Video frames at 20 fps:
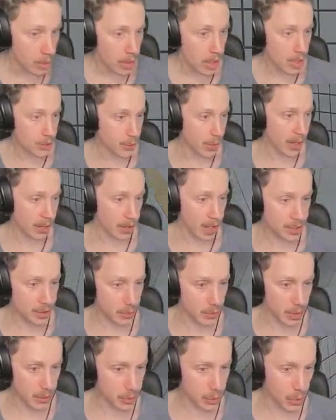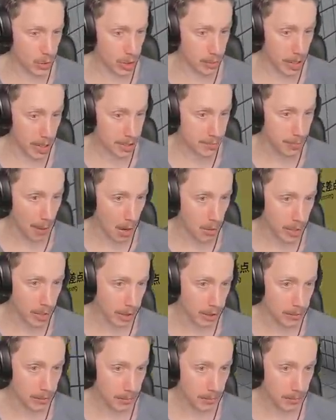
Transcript: He's realized that we were talking about his boner.